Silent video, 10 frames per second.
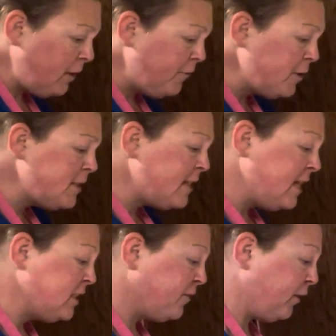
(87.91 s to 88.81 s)
First
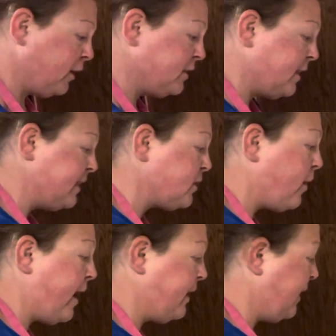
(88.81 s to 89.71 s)
things first, let's go
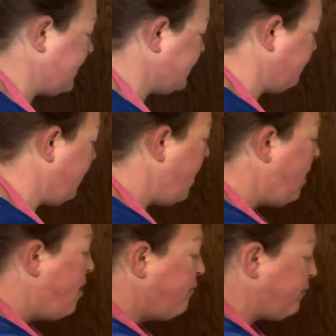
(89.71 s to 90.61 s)
ahead and get some
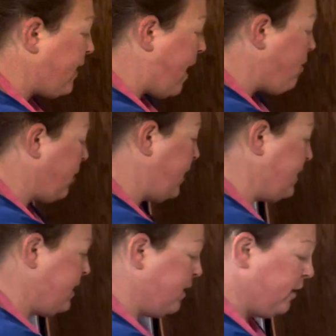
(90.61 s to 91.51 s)
flour
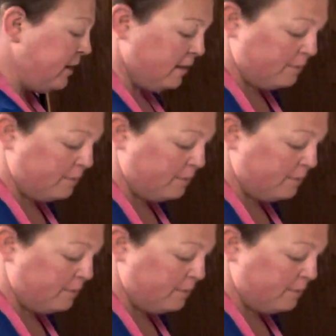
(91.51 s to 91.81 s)
in here in the